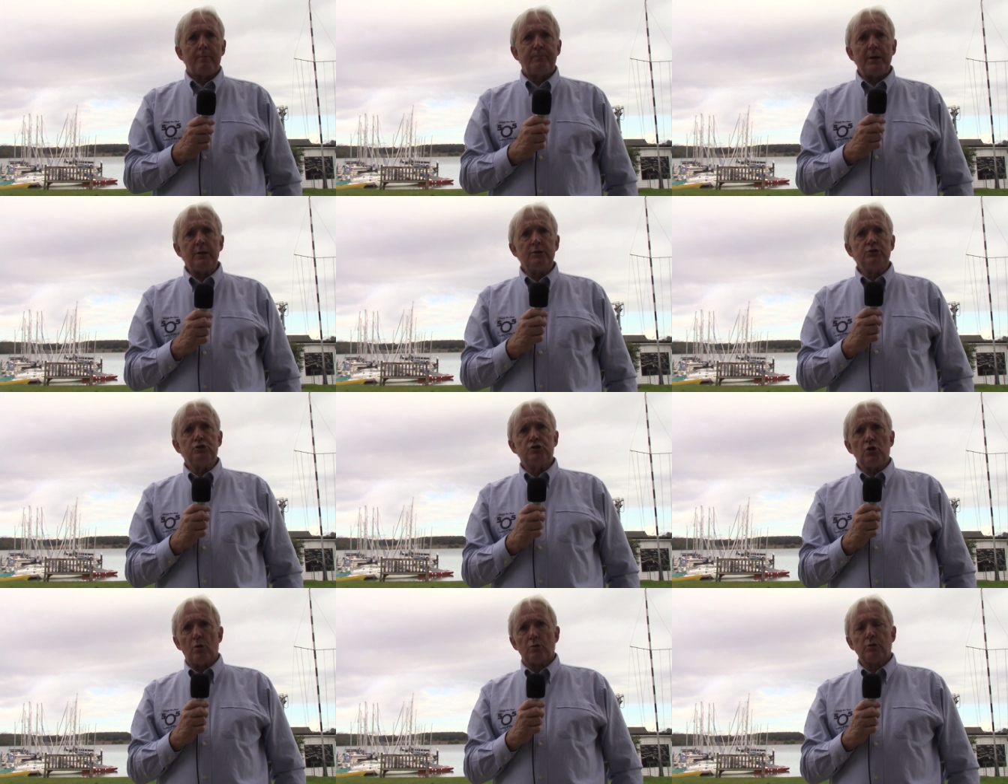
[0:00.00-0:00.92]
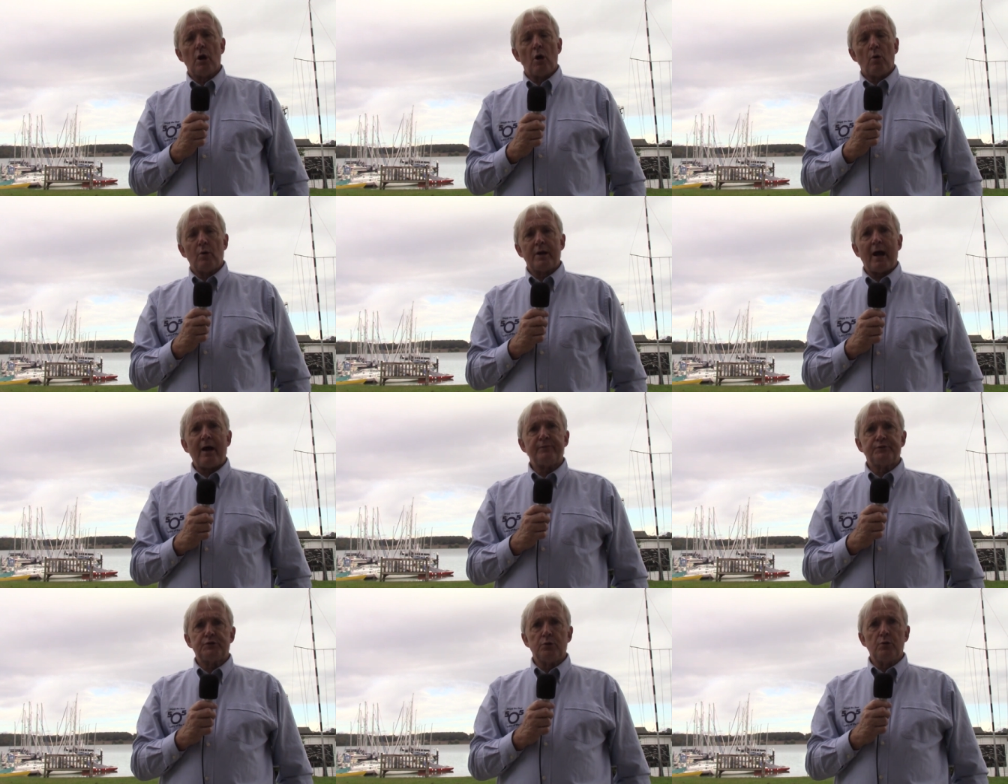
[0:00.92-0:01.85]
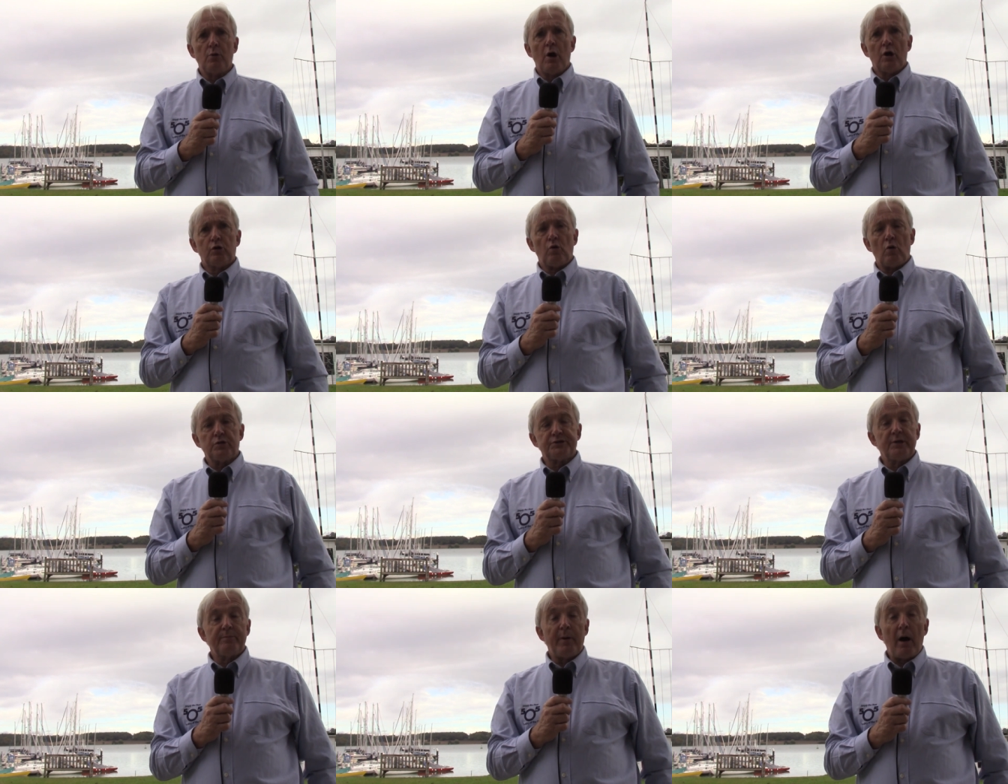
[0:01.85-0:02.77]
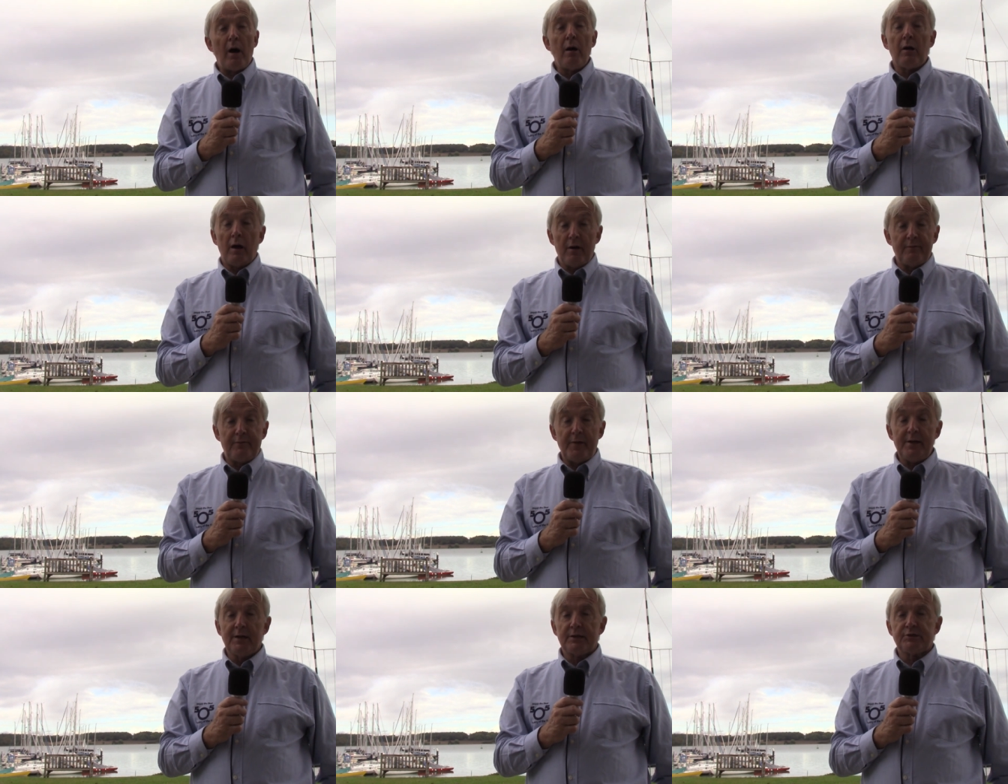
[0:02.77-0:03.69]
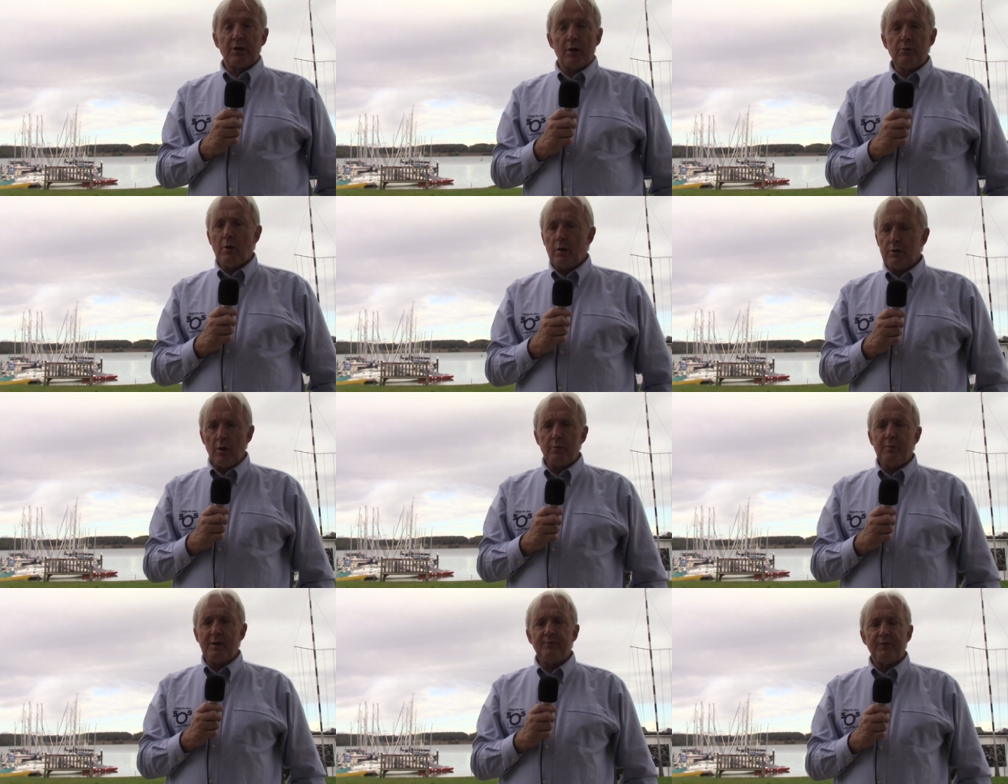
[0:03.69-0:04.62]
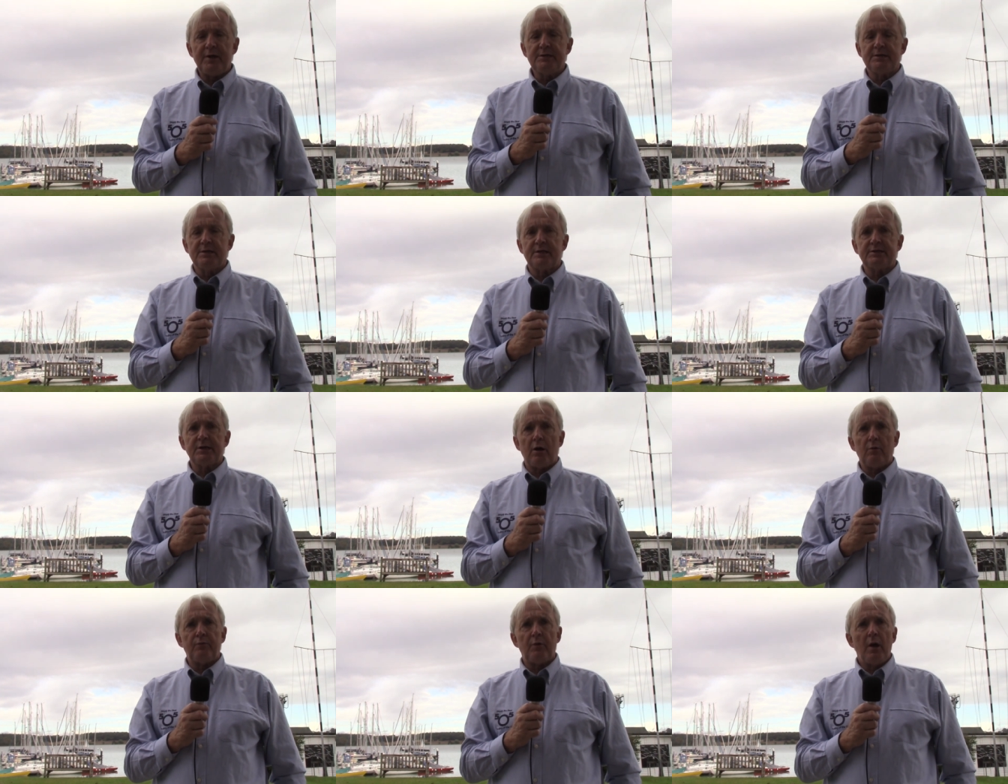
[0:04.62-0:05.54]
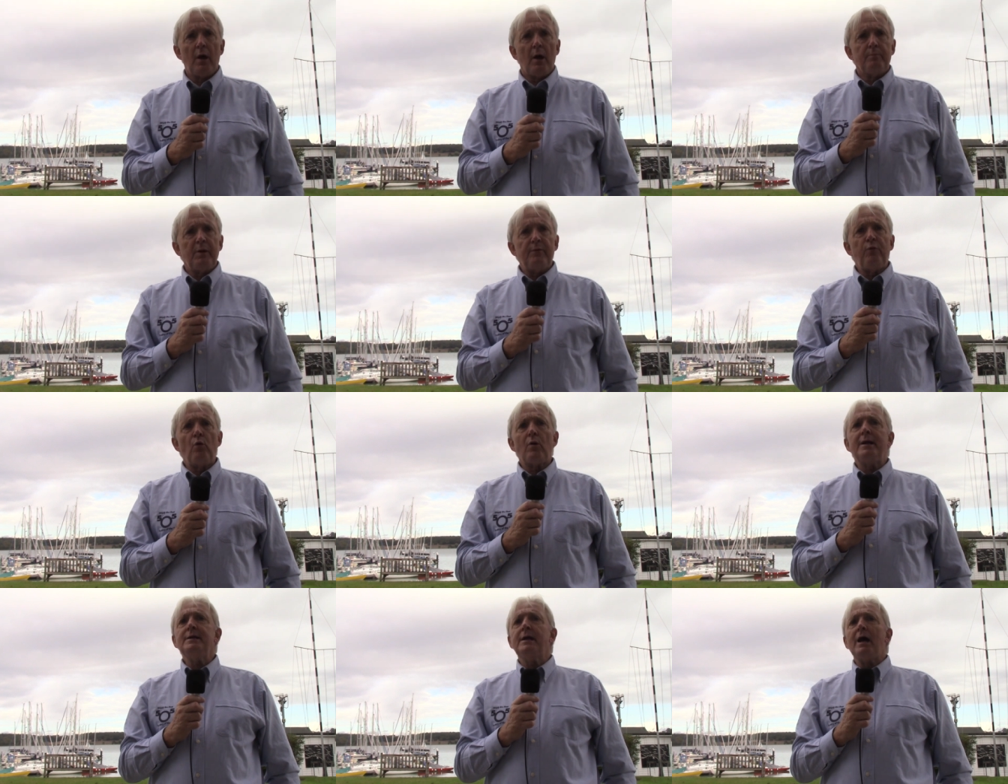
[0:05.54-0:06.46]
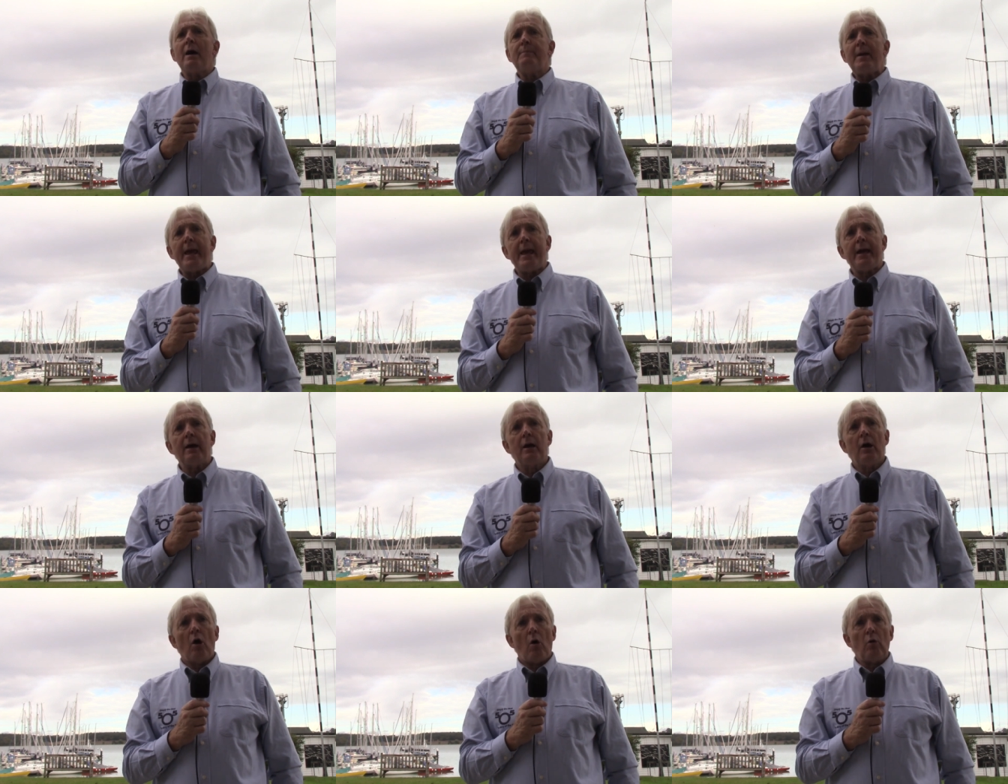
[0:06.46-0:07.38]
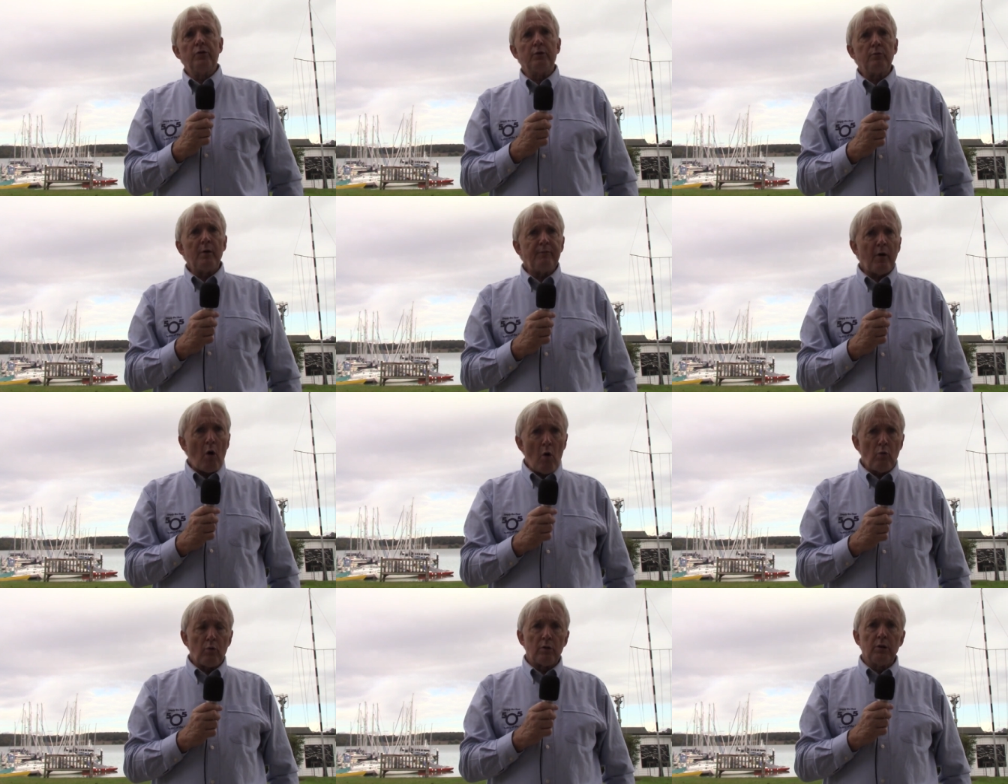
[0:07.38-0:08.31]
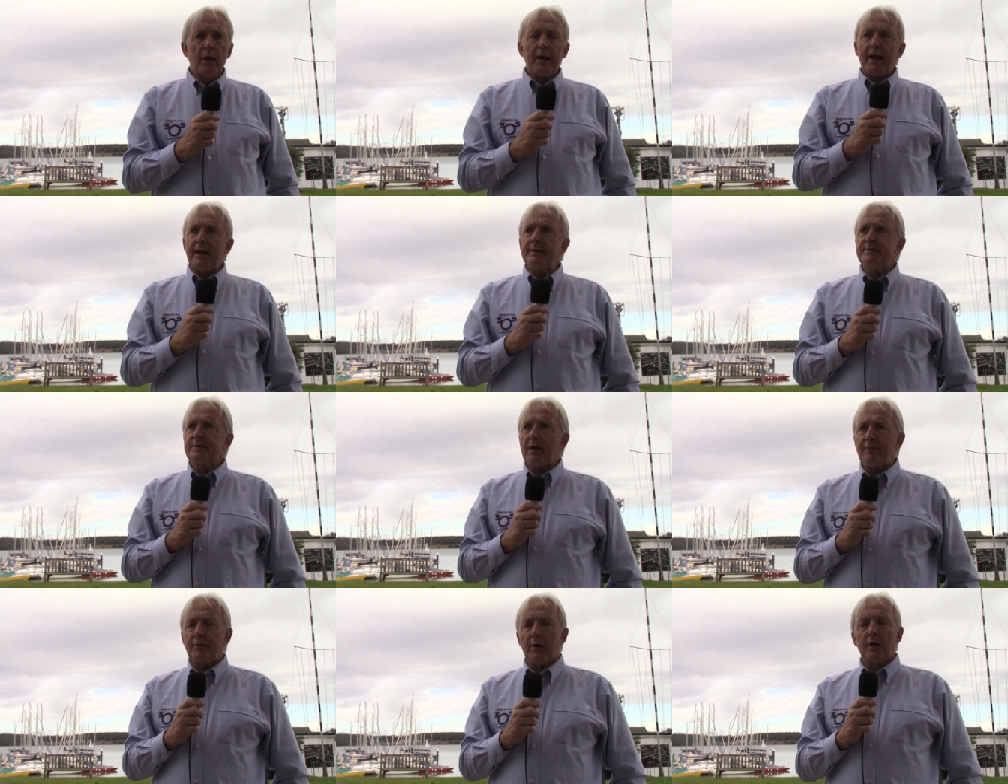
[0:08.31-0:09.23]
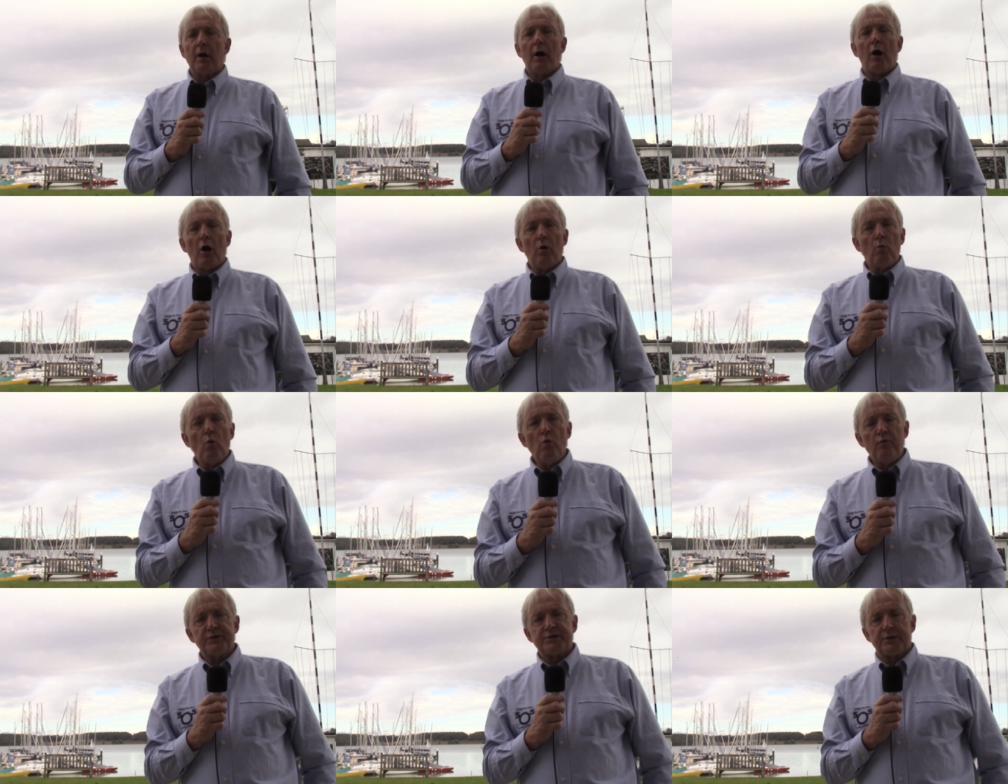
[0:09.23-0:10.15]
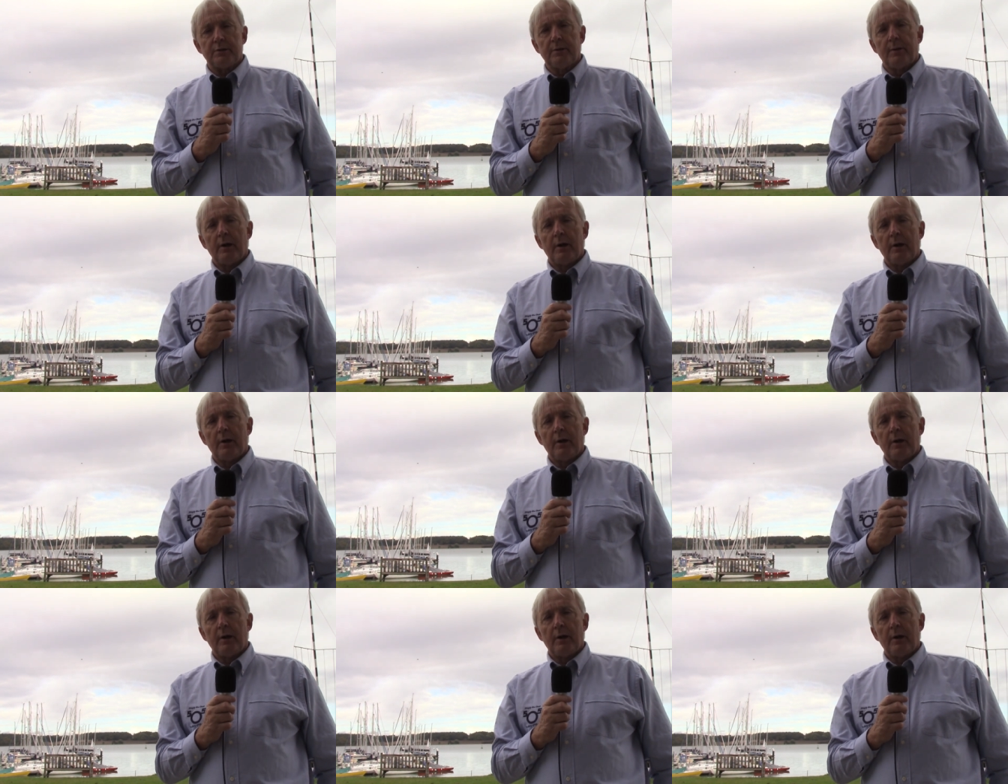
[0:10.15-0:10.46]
Bill and John would have to cross the bar at Felixstowe, no mean feat in itself, before ending up here on the River Orwell in Suffolk at Woolverstone,